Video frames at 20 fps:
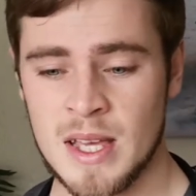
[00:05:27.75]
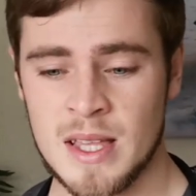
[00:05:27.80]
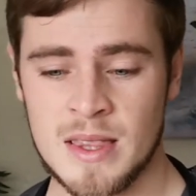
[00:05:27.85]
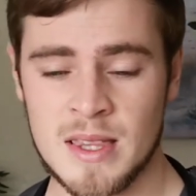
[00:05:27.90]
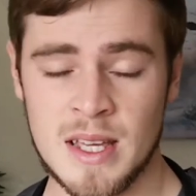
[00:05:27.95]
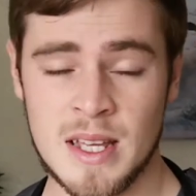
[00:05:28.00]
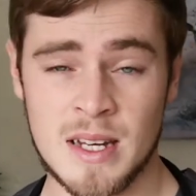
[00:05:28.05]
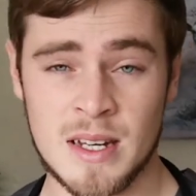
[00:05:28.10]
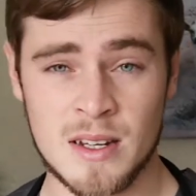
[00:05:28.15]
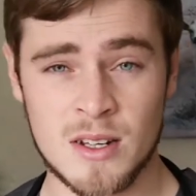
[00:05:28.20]

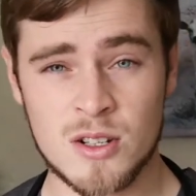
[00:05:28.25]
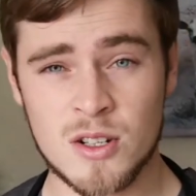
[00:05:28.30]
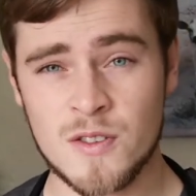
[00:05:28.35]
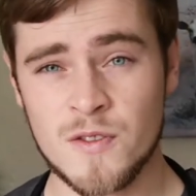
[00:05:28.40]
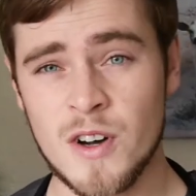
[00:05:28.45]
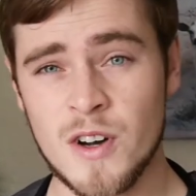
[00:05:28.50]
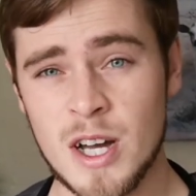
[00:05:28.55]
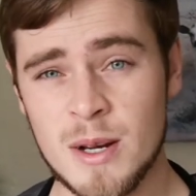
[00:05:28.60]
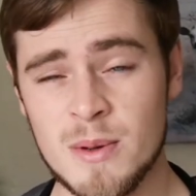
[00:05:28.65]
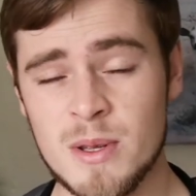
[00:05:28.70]
then
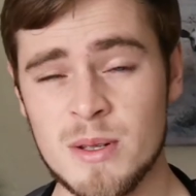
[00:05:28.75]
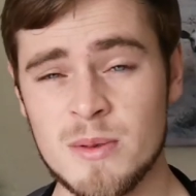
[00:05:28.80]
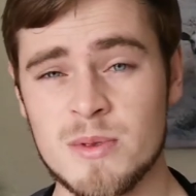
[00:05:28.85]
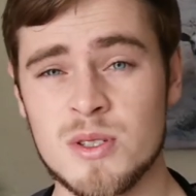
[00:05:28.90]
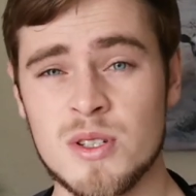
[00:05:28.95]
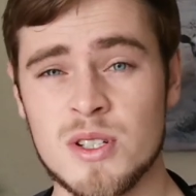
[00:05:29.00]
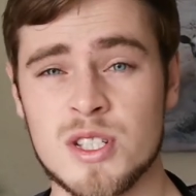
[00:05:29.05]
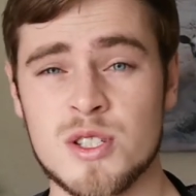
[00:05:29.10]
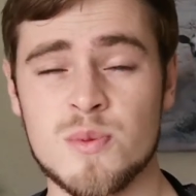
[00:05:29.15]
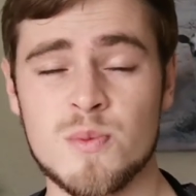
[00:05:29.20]
confine him
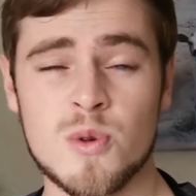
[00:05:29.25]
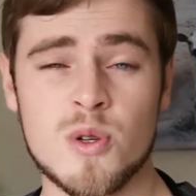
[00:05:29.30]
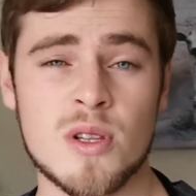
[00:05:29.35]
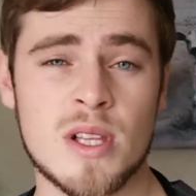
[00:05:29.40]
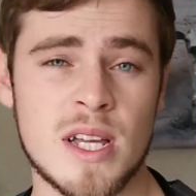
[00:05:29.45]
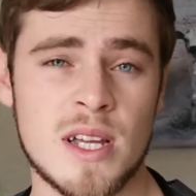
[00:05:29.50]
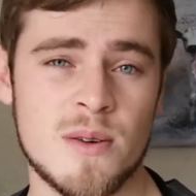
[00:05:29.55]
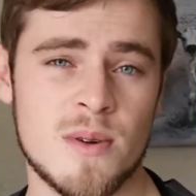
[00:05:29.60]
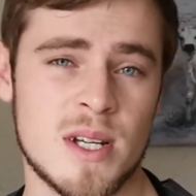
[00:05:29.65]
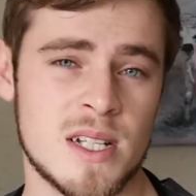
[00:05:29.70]
to a
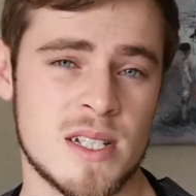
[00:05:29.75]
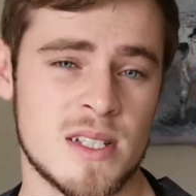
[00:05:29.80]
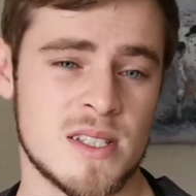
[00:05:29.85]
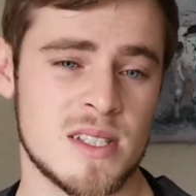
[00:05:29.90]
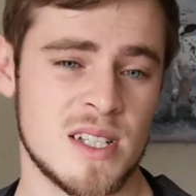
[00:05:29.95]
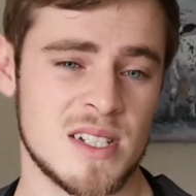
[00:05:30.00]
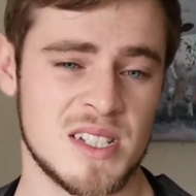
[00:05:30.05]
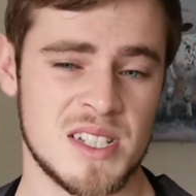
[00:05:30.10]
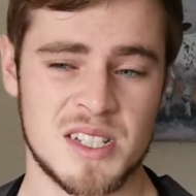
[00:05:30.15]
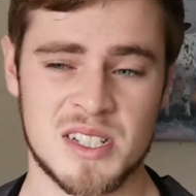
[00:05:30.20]
small area
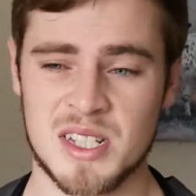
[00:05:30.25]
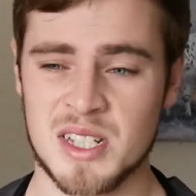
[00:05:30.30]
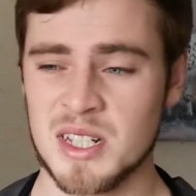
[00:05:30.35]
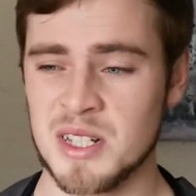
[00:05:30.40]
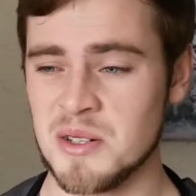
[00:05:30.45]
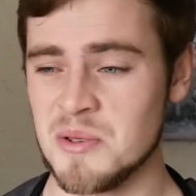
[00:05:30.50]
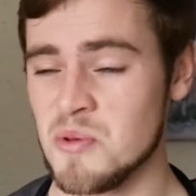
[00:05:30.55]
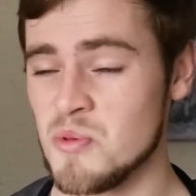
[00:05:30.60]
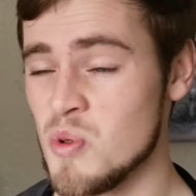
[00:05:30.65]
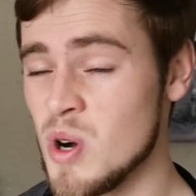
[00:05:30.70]
such as
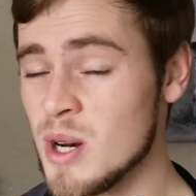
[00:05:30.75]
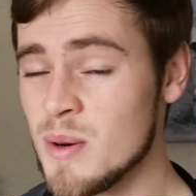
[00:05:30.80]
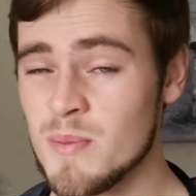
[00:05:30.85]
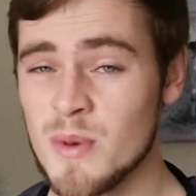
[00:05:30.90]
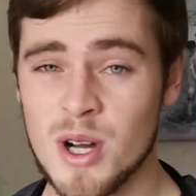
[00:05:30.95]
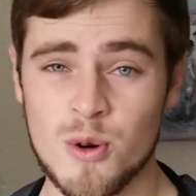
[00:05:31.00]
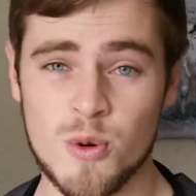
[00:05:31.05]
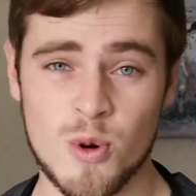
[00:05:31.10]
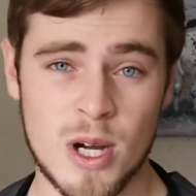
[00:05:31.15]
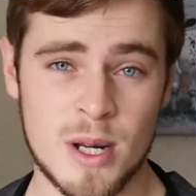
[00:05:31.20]
a
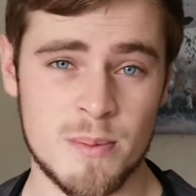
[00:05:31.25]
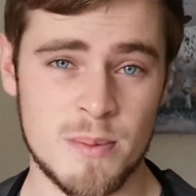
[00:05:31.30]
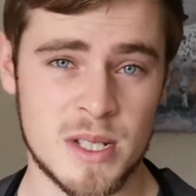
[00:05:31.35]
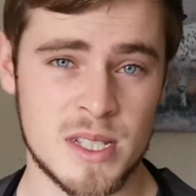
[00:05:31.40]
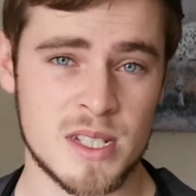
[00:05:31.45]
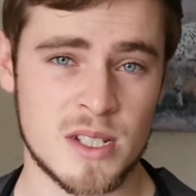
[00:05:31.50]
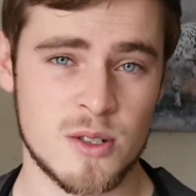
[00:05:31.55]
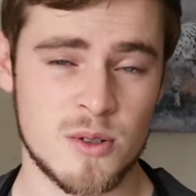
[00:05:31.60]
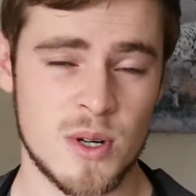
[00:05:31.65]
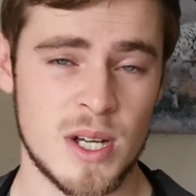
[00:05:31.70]
1x1
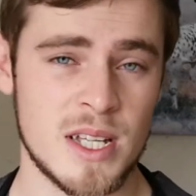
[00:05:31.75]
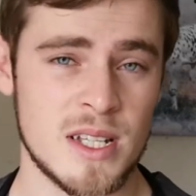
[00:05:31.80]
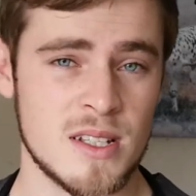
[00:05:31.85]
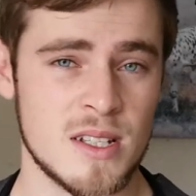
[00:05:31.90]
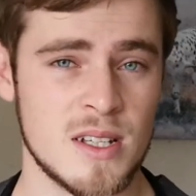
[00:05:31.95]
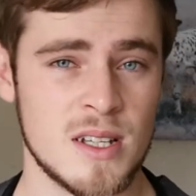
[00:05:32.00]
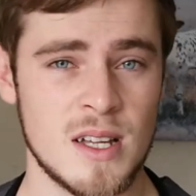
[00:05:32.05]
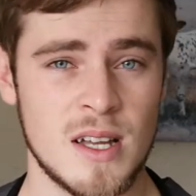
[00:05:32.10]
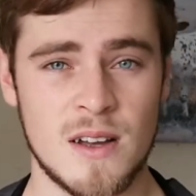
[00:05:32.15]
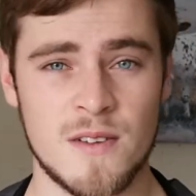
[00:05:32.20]
meter
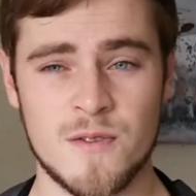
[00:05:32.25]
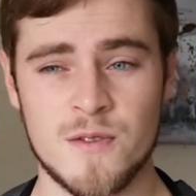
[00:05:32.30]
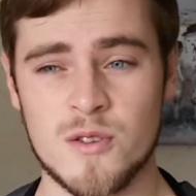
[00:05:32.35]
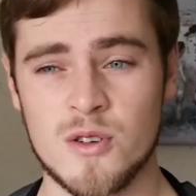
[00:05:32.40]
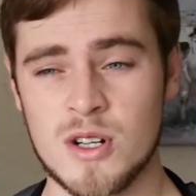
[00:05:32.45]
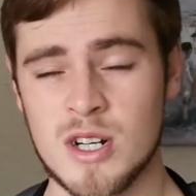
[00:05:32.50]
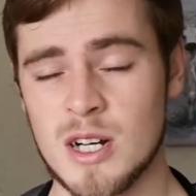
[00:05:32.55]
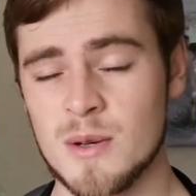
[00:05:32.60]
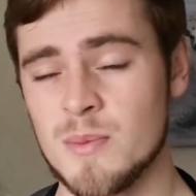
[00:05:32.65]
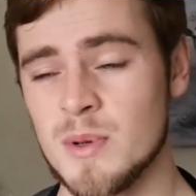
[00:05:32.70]
crate
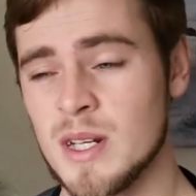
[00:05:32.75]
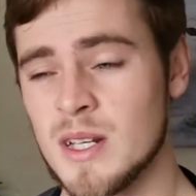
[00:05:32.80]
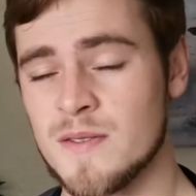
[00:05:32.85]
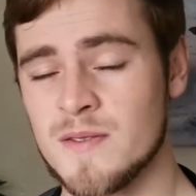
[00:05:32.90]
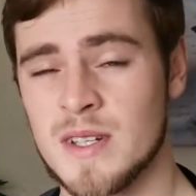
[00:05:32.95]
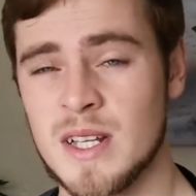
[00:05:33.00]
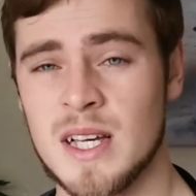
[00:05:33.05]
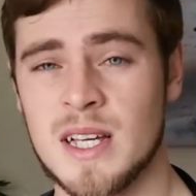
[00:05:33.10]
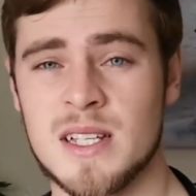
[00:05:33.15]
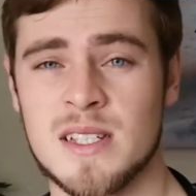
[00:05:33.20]
for a couple
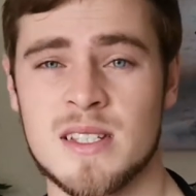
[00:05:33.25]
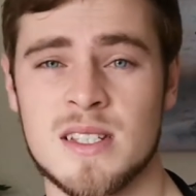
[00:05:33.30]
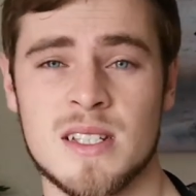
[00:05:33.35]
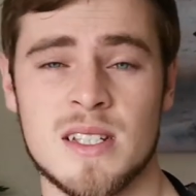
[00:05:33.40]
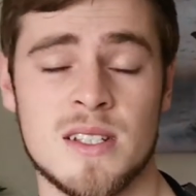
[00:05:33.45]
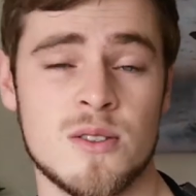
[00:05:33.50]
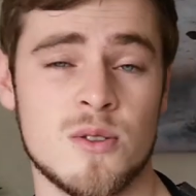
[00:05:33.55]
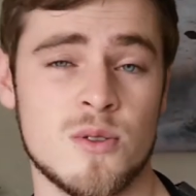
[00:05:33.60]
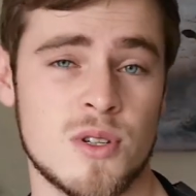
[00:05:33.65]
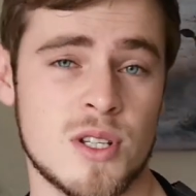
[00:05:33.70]
of days
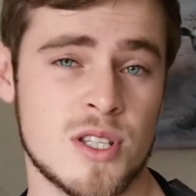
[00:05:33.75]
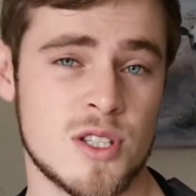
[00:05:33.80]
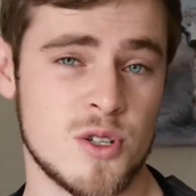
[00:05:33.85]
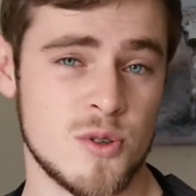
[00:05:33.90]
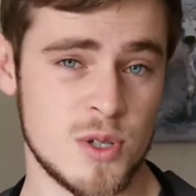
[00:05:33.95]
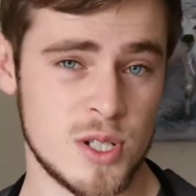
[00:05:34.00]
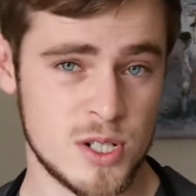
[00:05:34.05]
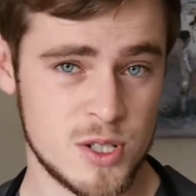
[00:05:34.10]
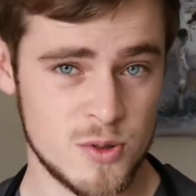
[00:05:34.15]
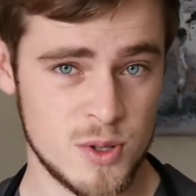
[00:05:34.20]
in order
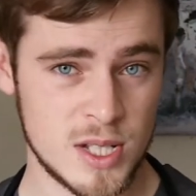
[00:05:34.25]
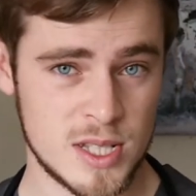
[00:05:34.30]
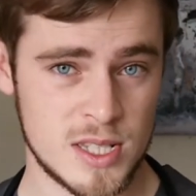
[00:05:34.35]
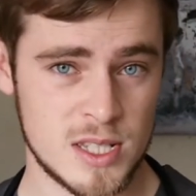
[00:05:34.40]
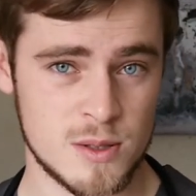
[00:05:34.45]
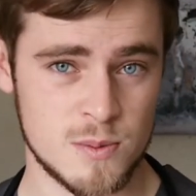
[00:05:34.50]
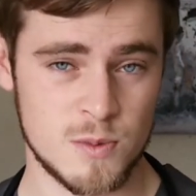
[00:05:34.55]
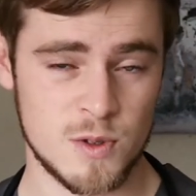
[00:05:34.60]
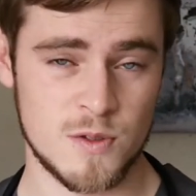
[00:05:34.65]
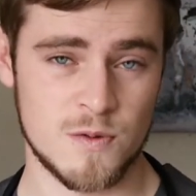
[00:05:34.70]
to restrict
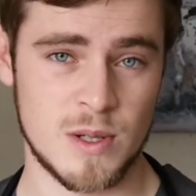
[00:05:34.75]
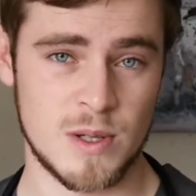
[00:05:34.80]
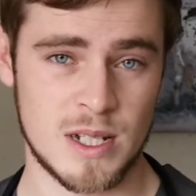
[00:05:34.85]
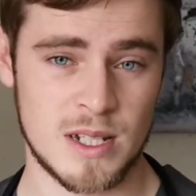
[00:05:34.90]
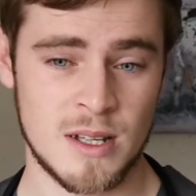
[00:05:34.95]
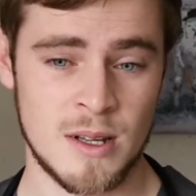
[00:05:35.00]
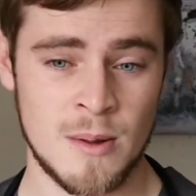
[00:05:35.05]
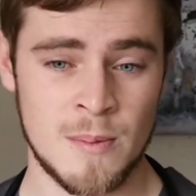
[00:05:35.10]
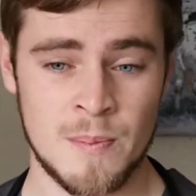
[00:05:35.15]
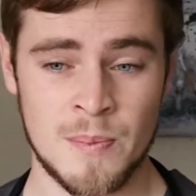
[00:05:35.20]
his
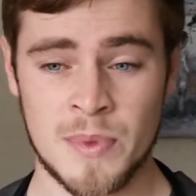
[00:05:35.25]
movement.